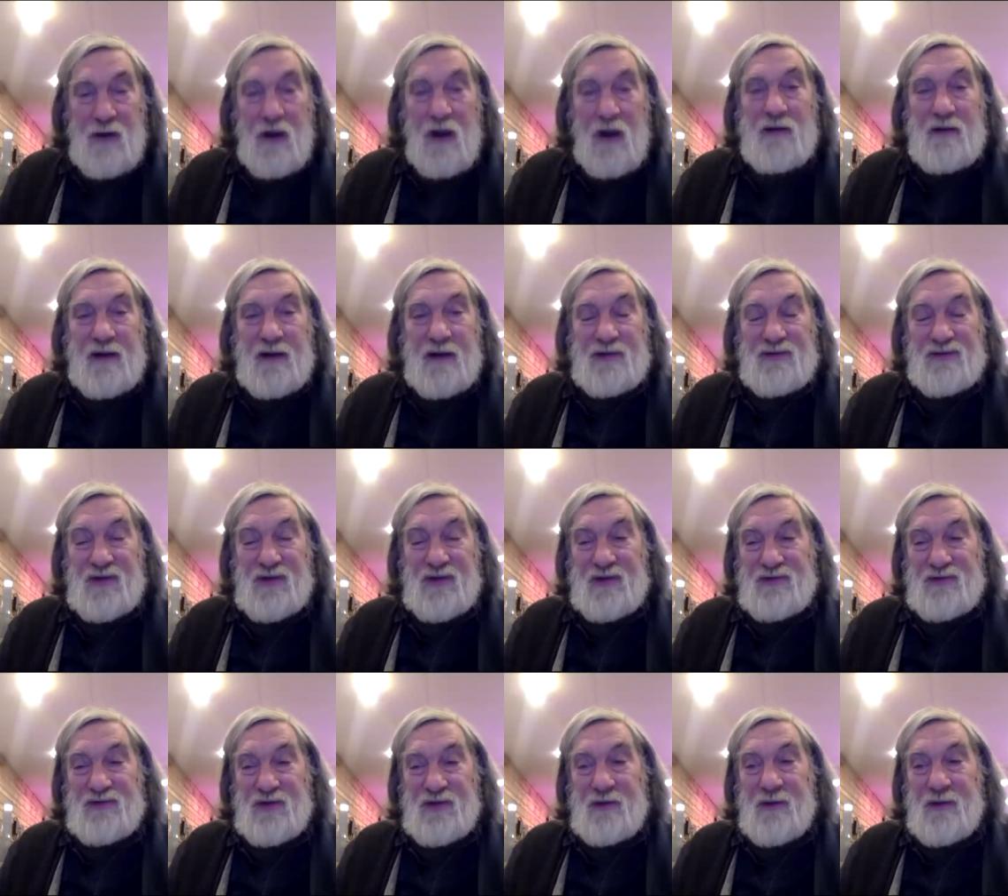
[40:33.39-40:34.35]
the uh,
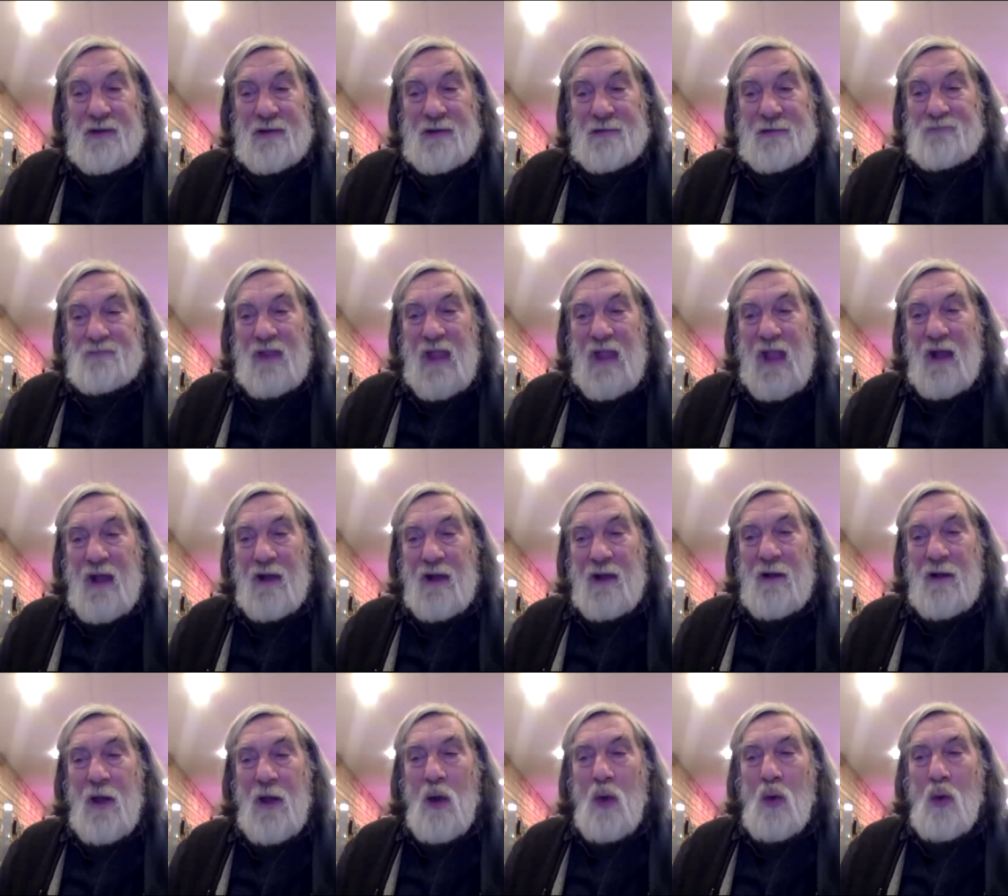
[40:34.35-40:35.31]
gardening season,
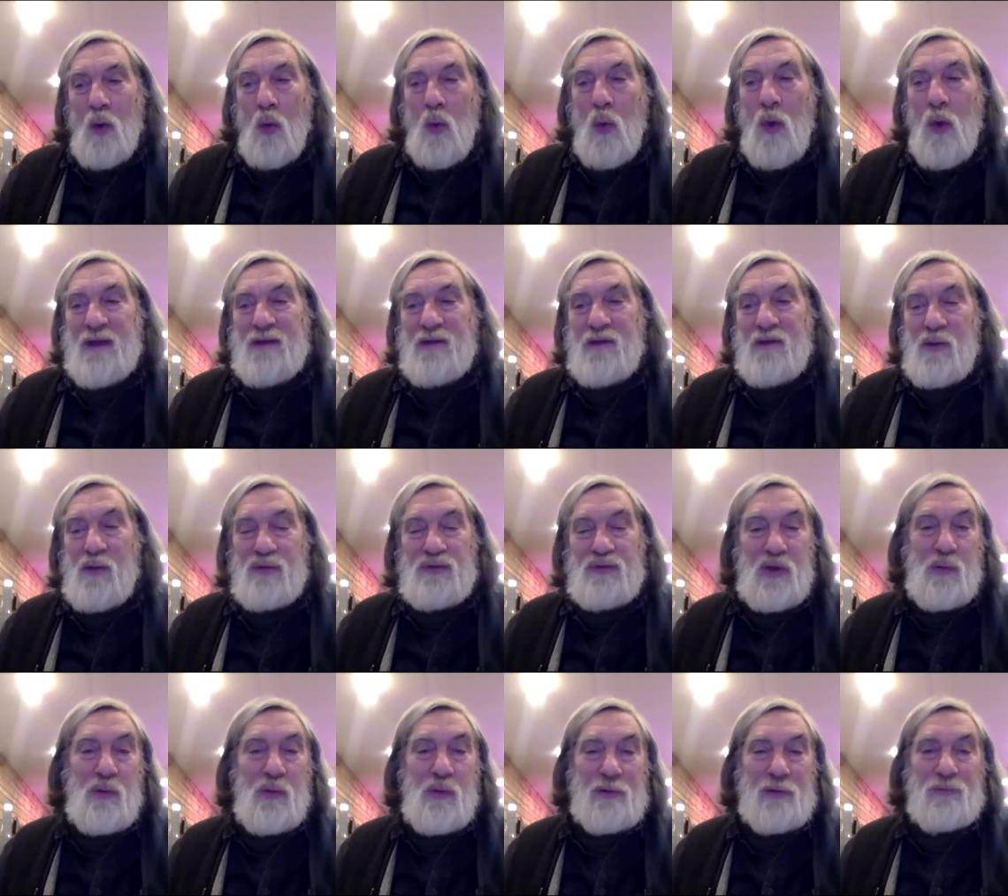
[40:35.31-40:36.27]
uh,
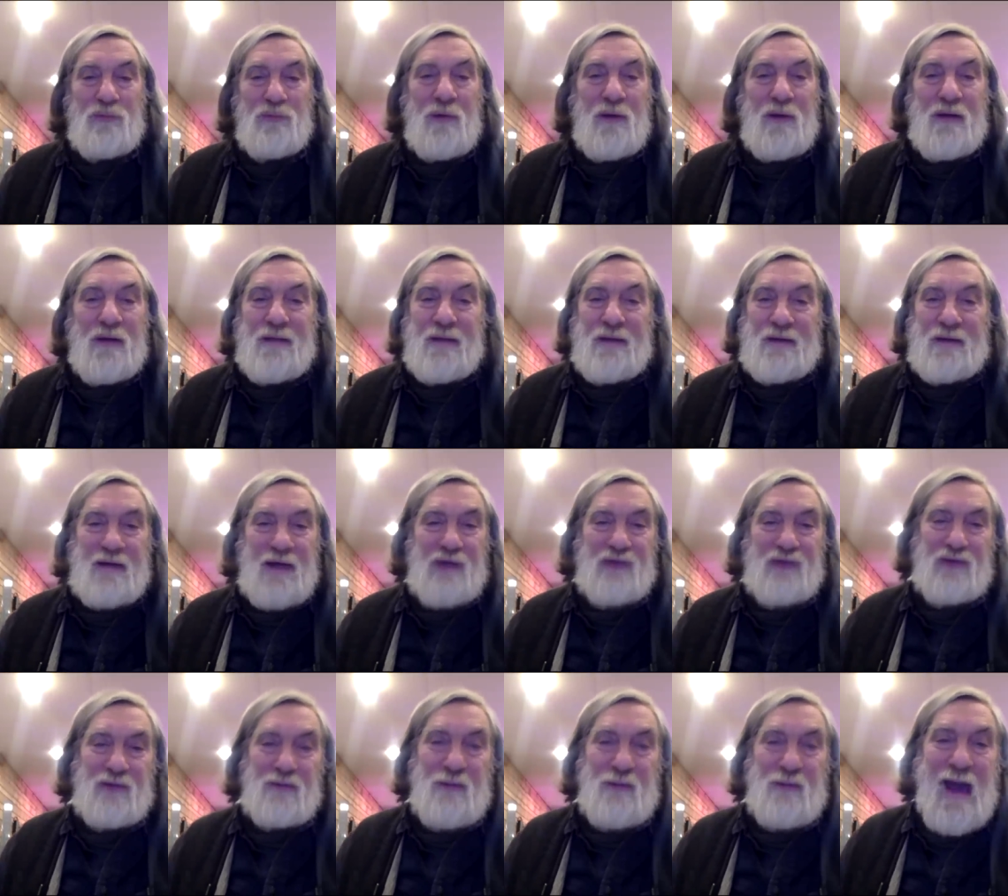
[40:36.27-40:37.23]
when you do, it
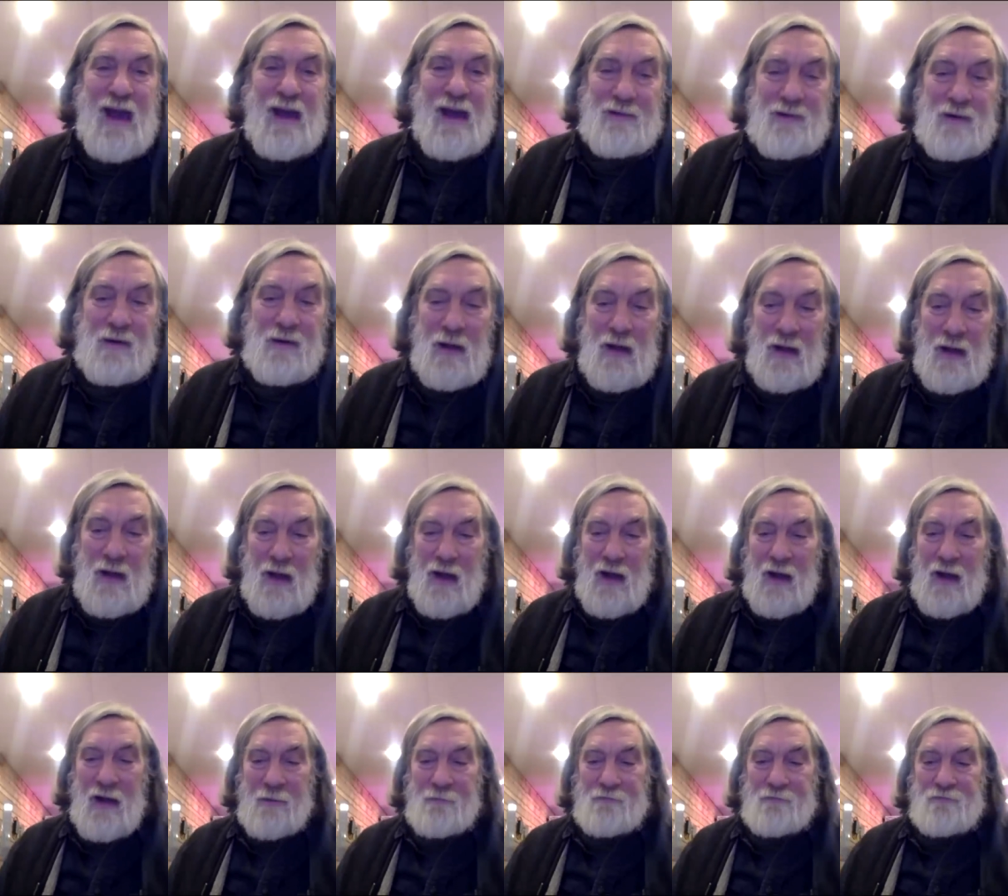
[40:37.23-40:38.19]
really doesn't
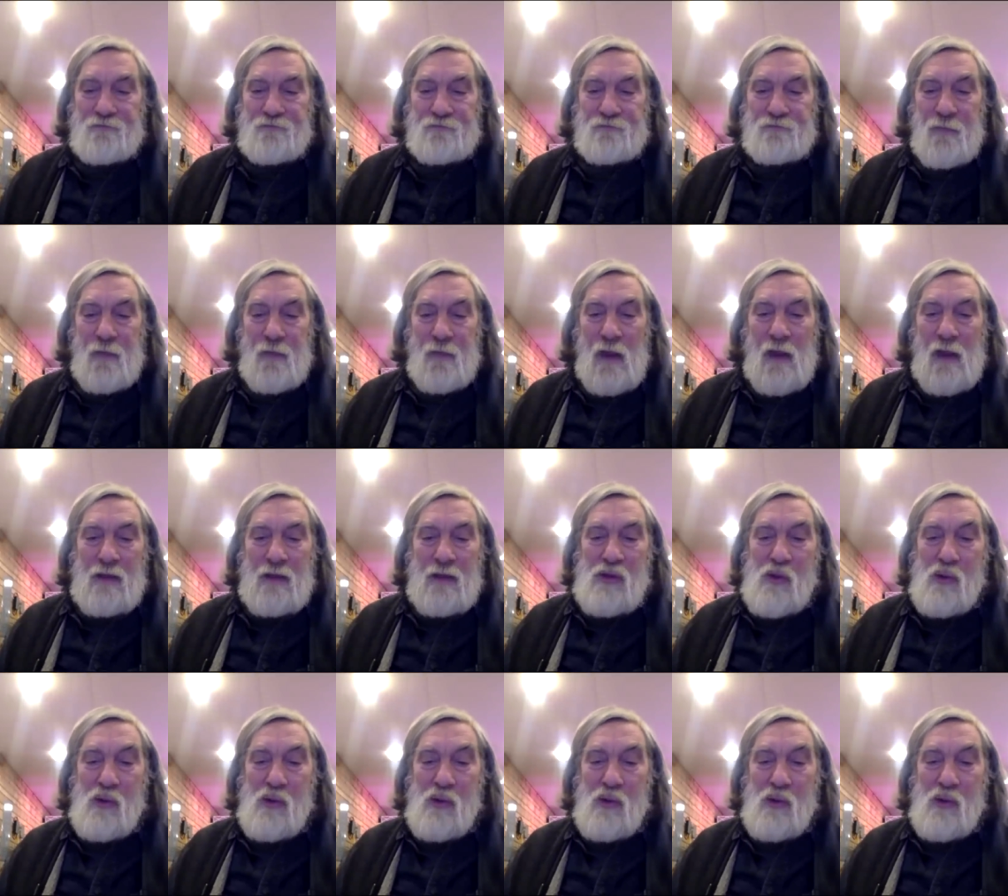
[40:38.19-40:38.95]
matter. Um,